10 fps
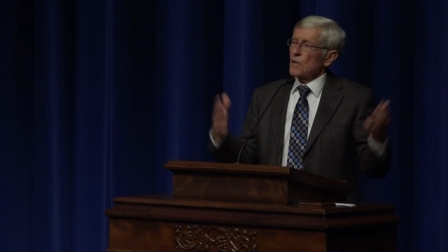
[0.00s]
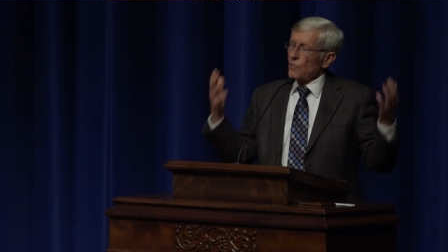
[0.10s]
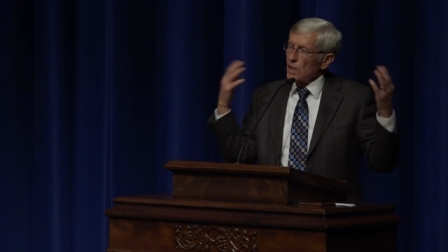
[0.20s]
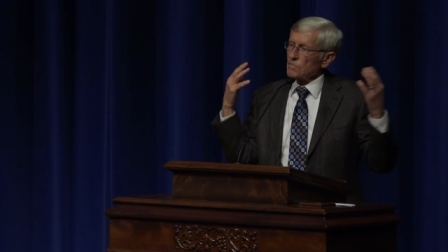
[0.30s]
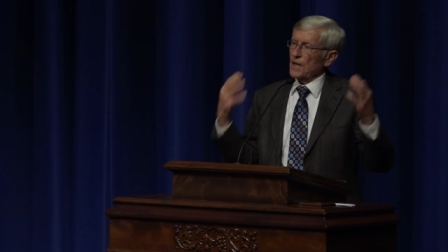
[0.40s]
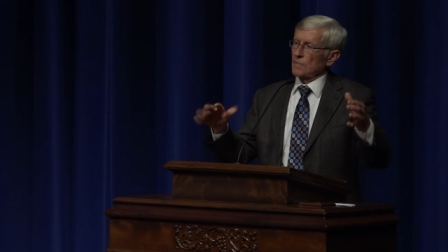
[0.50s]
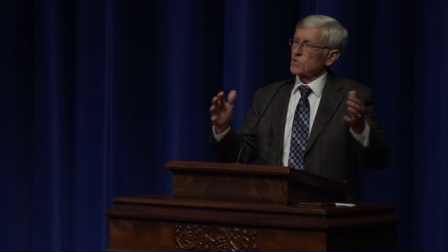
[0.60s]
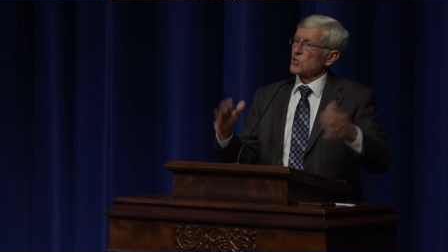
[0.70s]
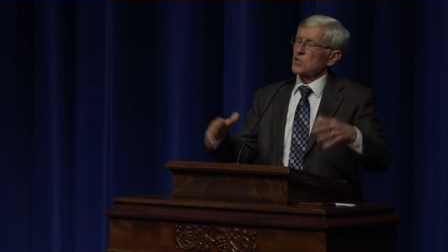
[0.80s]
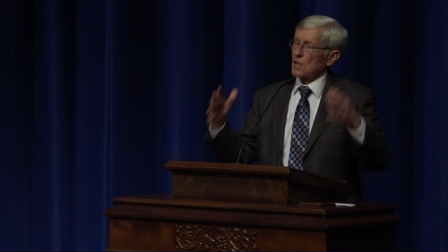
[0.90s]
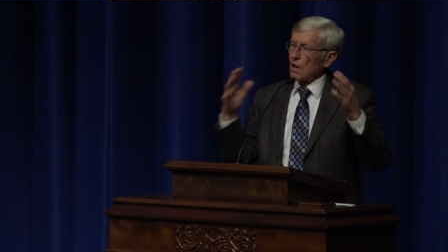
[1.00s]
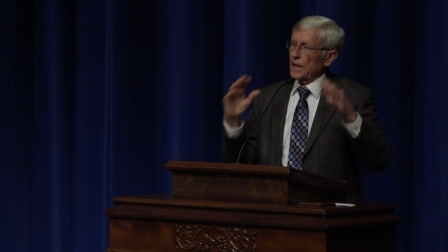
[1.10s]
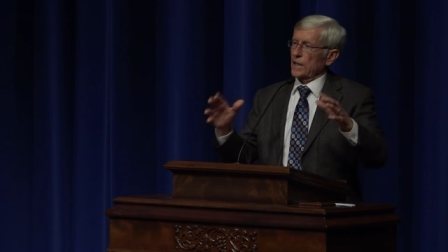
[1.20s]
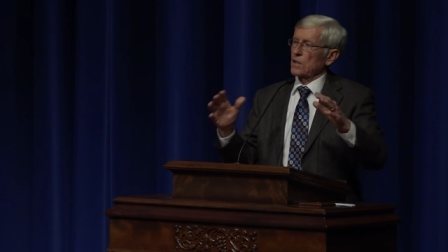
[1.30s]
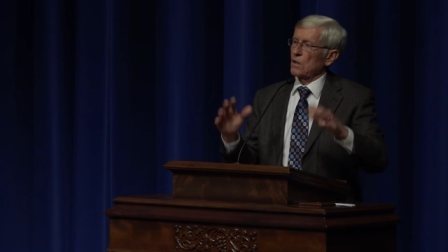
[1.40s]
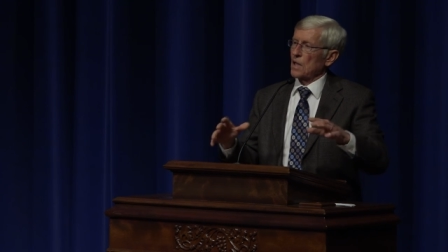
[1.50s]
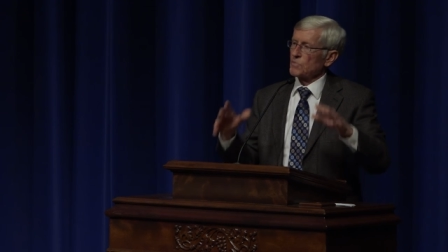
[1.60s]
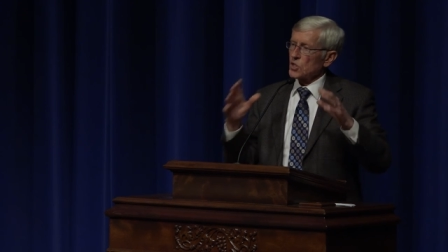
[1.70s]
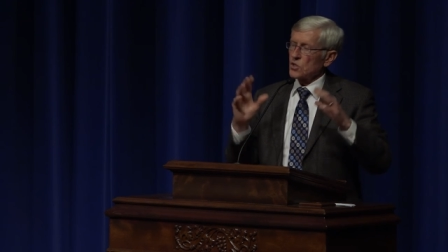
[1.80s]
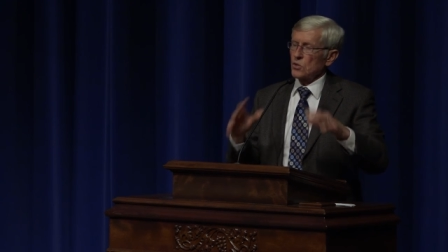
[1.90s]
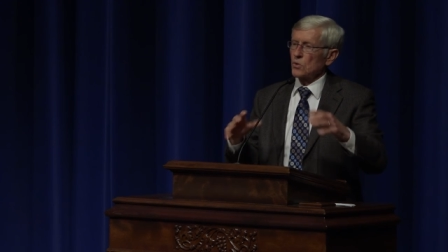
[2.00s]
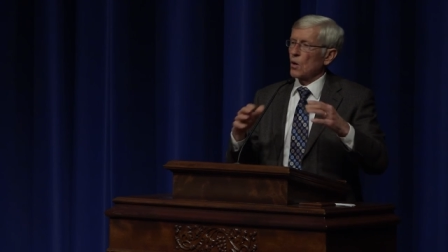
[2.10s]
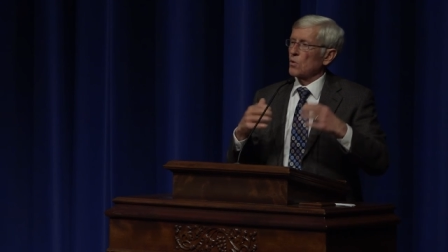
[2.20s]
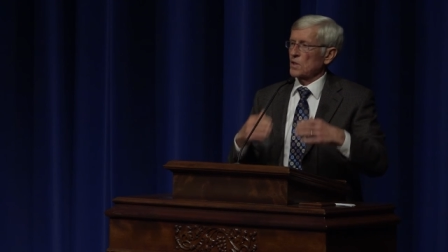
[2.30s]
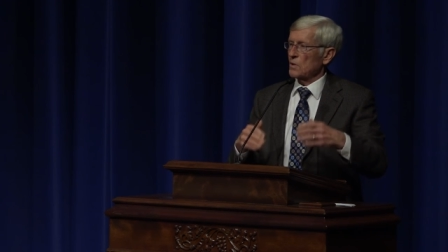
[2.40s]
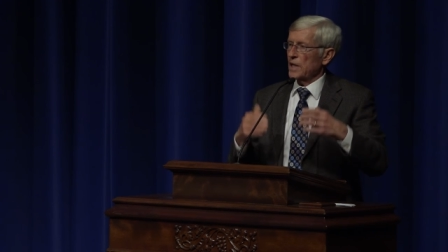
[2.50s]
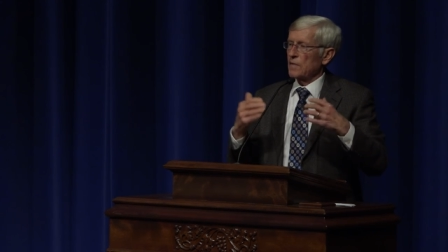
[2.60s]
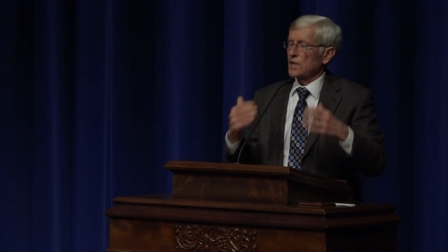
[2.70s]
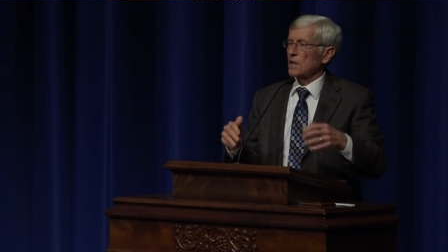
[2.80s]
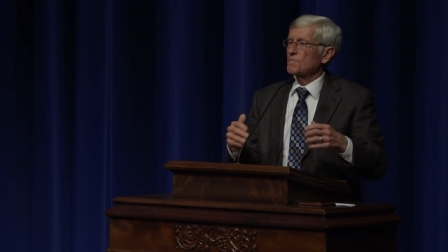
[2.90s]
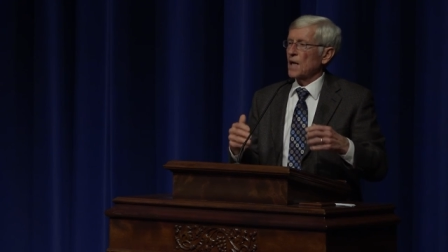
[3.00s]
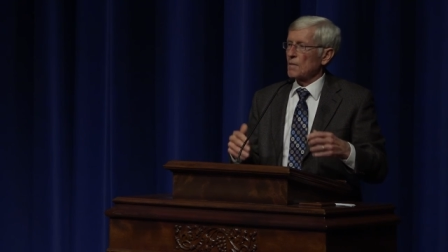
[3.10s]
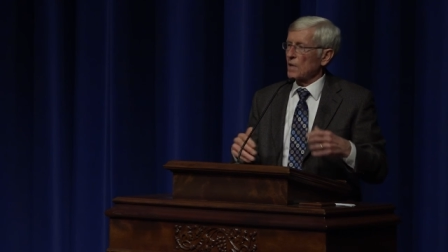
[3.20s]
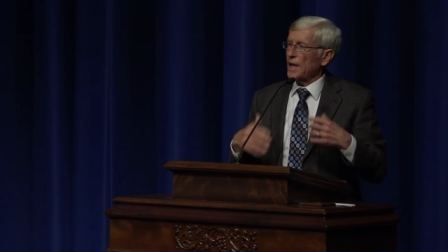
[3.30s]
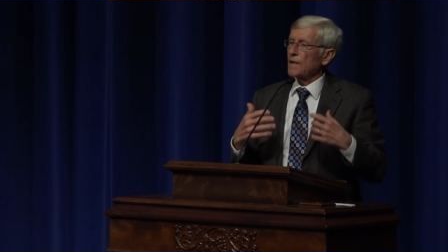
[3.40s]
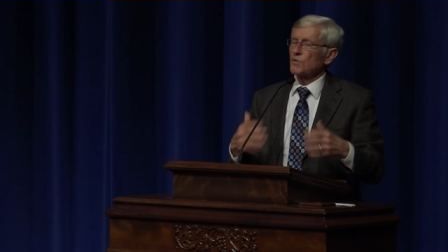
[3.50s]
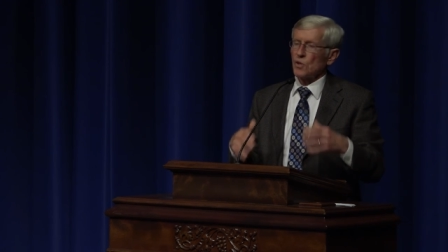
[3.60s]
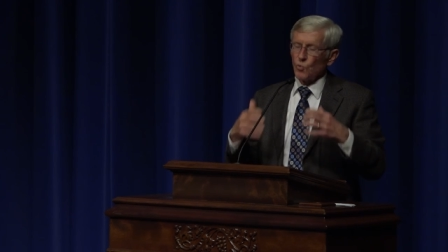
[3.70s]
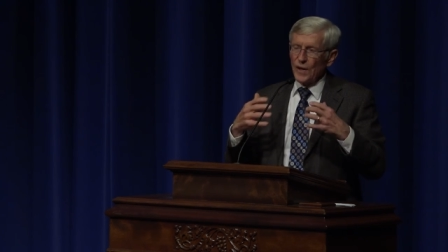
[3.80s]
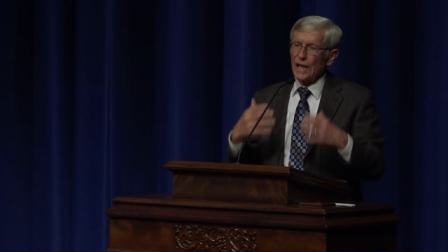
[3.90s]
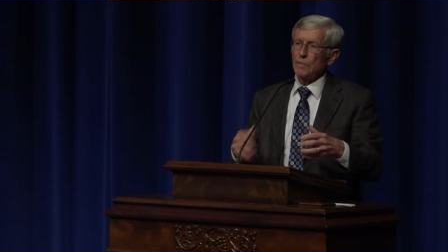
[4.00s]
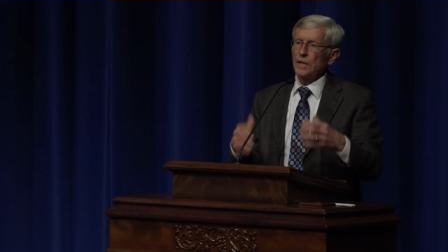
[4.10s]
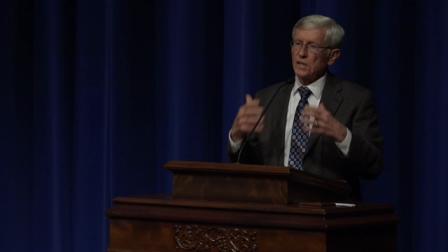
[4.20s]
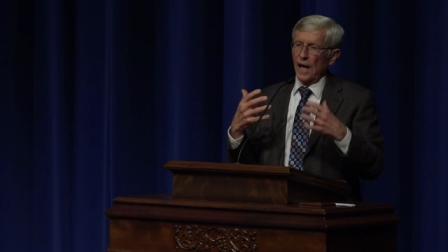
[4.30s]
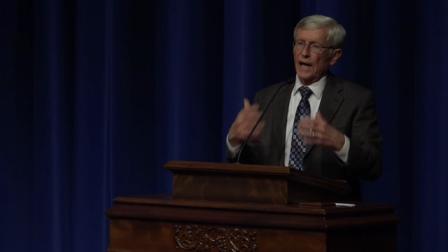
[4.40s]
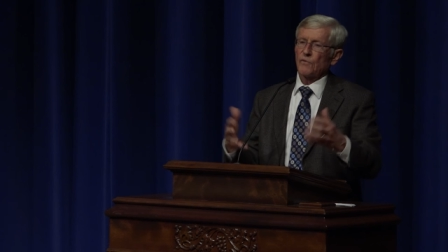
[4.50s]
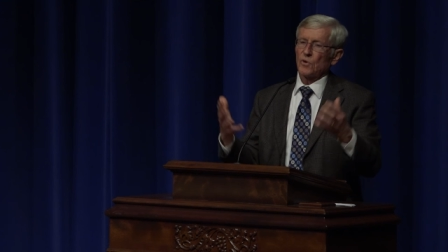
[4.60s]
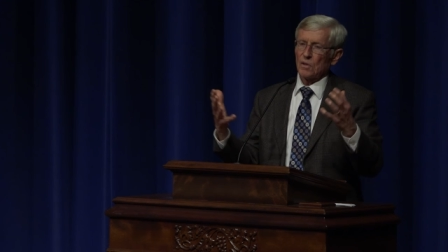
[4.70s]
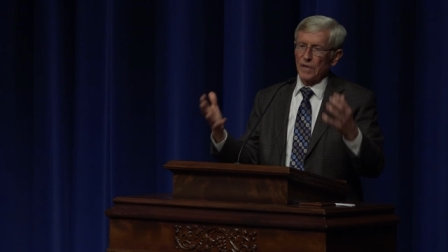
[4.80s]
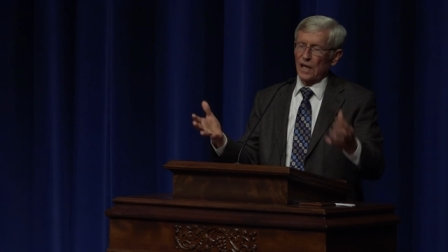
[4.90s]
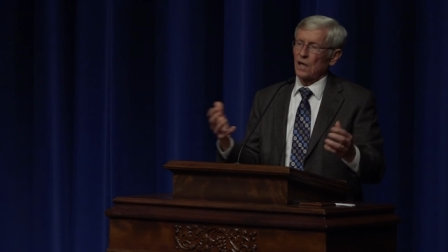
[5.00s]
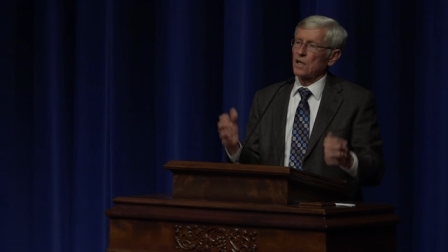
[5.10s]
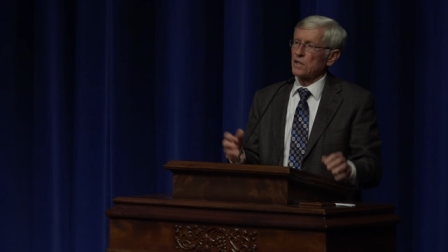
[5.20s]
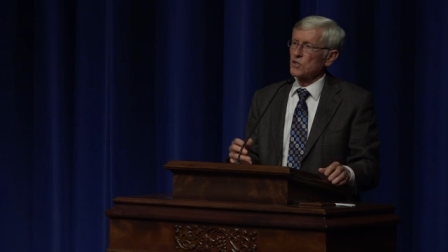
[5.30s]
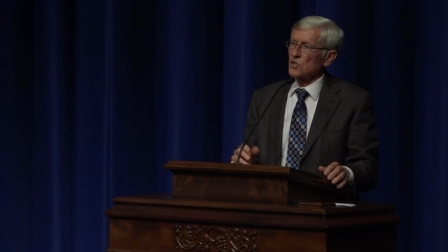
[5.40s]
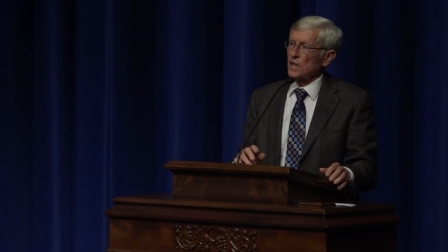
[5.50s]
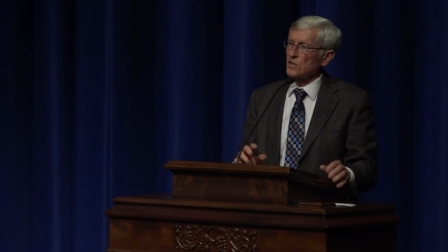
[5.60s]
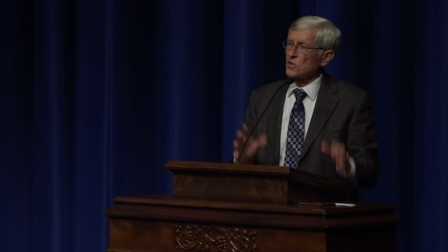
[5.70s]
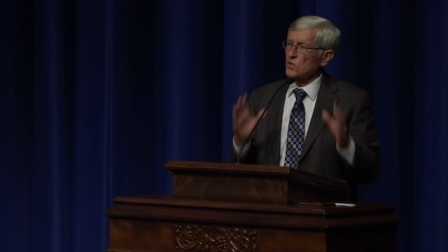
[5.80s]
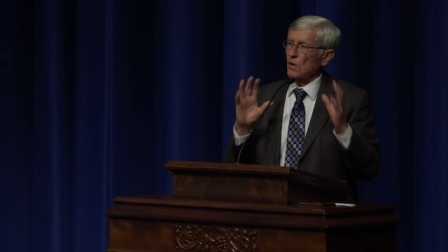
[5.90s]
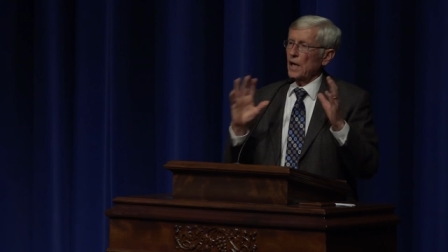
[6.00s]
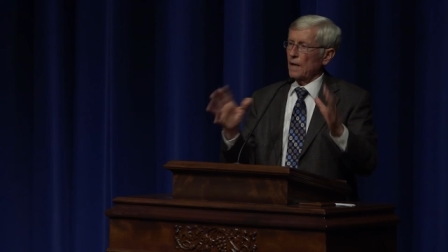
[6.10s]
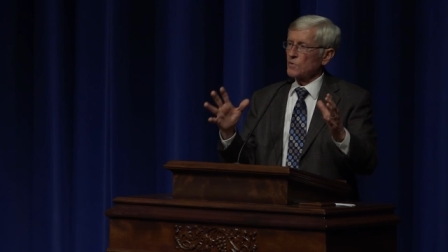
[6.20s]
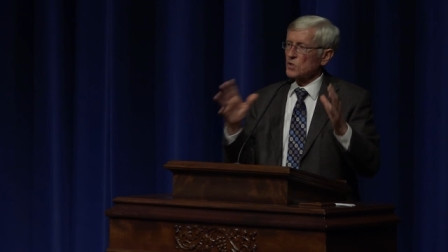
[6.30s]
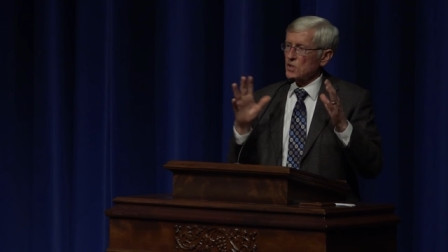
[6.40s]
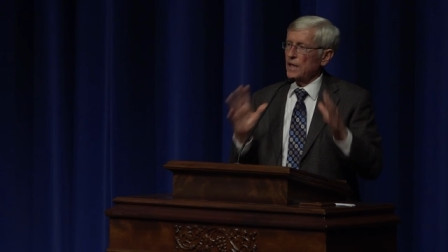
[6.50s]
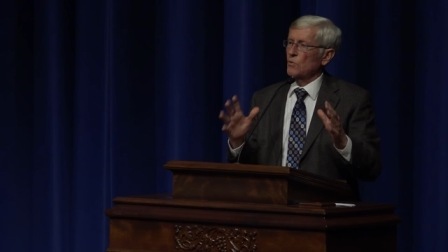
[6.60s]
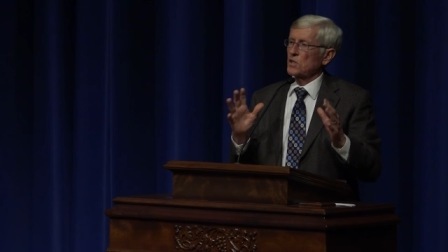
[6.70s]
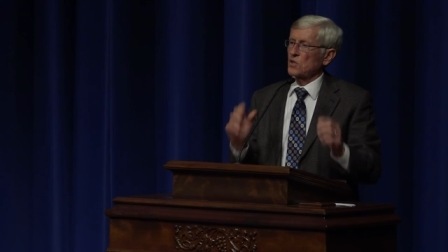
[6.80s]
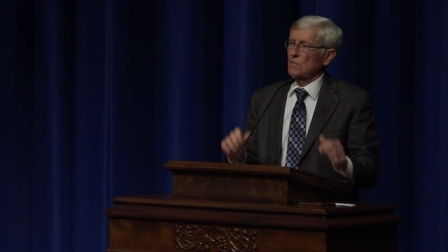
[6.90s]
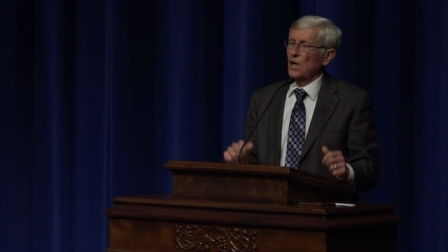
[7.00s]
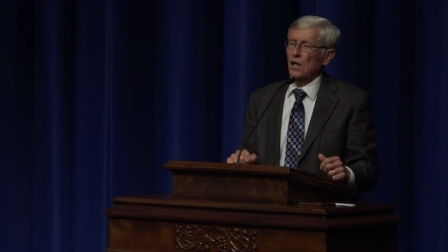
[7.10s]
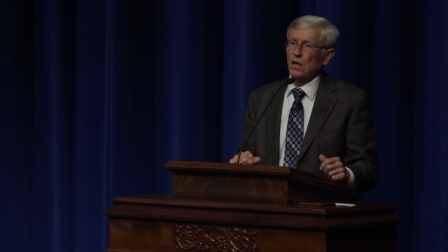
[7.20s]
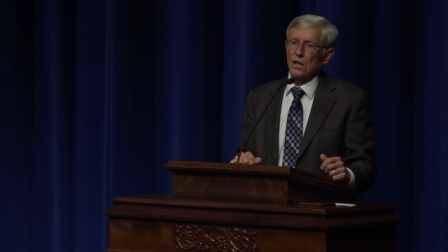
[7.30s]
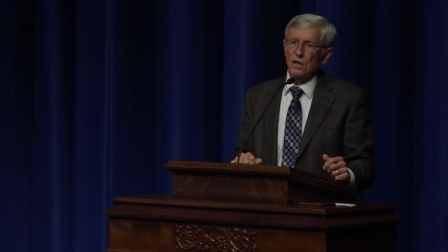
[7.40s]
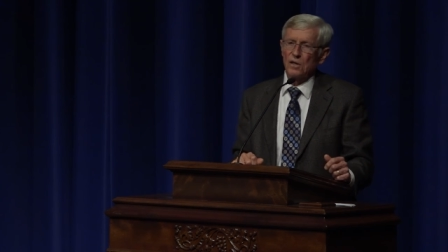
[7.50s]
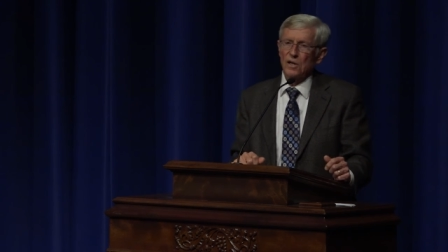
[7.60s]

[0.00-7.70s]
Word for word: Well, I'm just sorry. You know, I'm just too old and don't have enough time left to really be tactful about a lot of these things. And so I have to say what's on my heart.